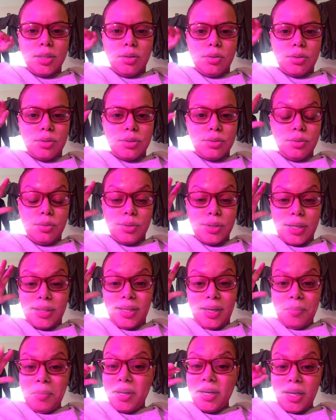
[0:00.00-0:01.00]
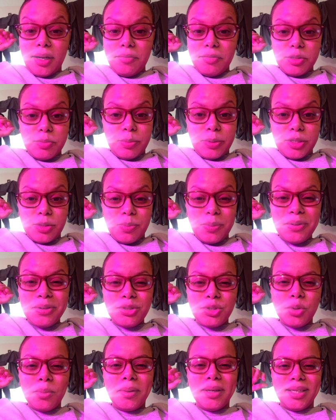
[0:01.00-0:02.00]
or they might not even be
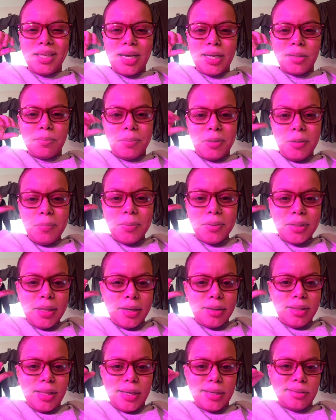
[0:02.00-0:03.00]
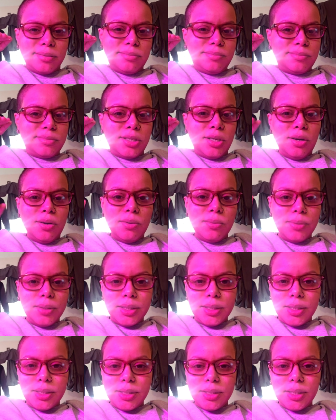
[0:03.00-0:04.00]
spiritual, but like people that like go
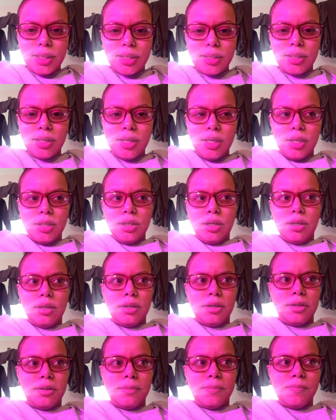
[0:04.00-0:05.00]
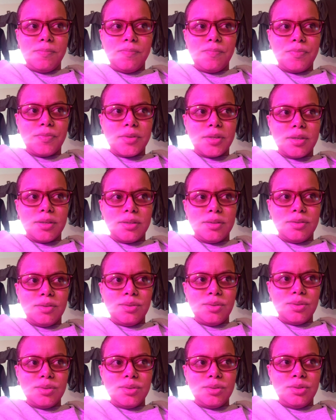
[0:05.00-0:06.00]
in and
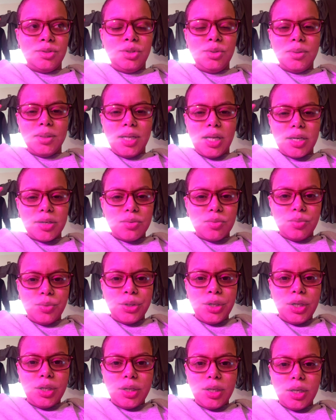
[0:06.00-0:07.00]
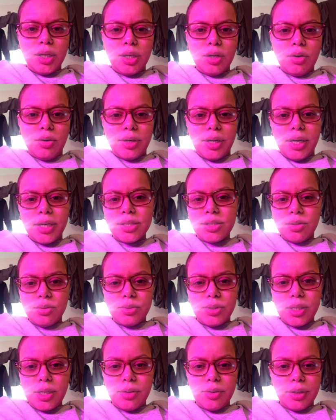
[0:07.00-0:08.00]
do a lot of reading on
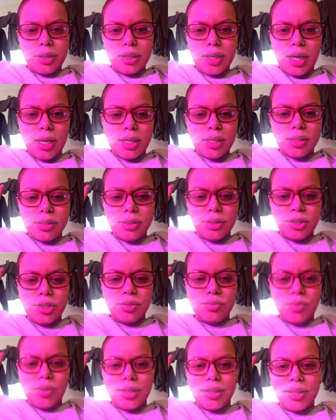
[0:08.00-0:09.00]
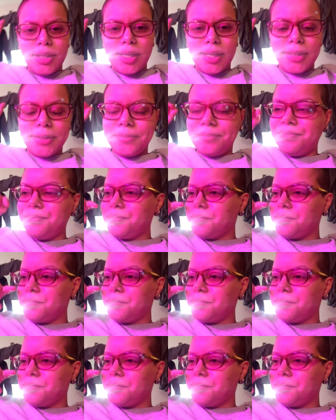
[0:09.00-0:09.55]
esoteric knowledge and whatnot.